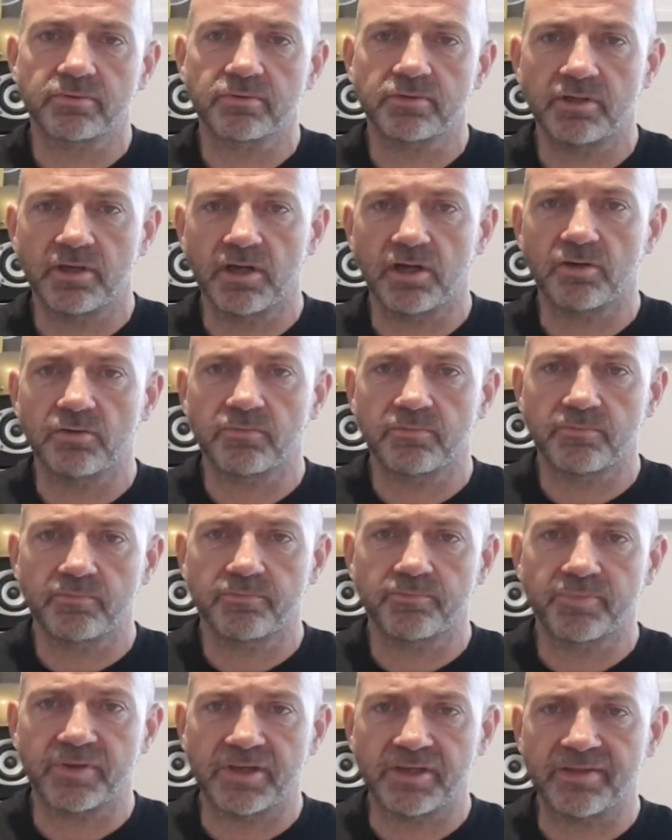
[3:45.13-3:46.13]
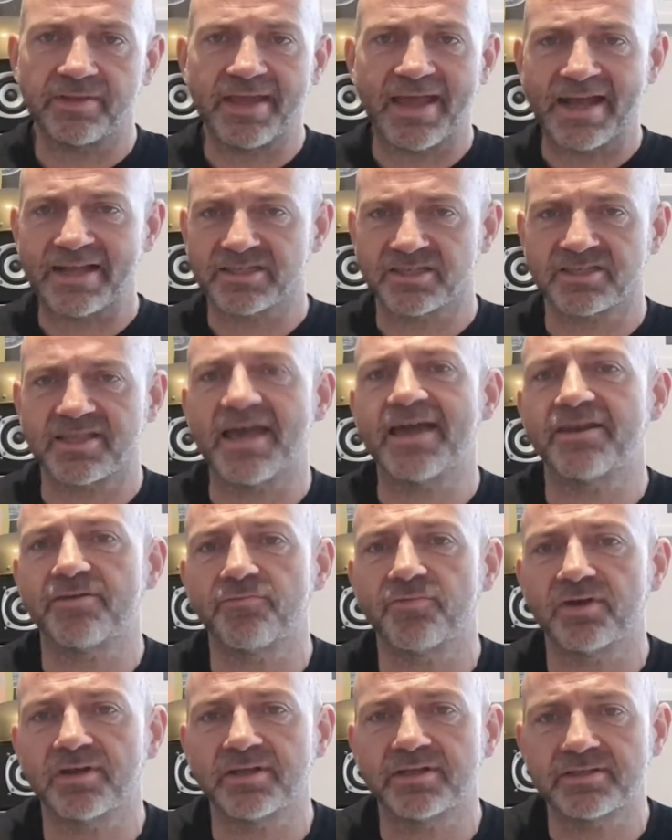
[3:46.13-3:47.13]
you know, be the
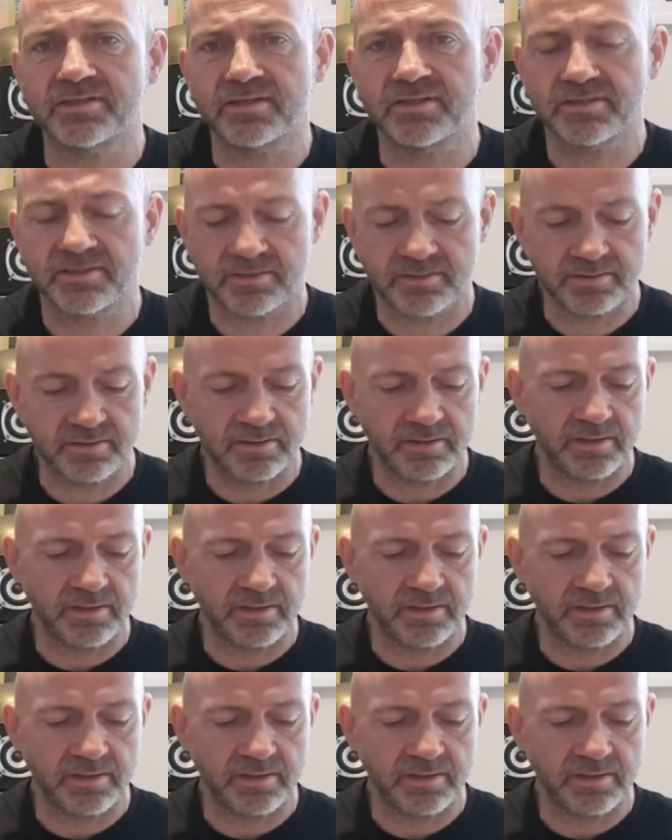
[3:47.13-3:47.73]
outstanding releases.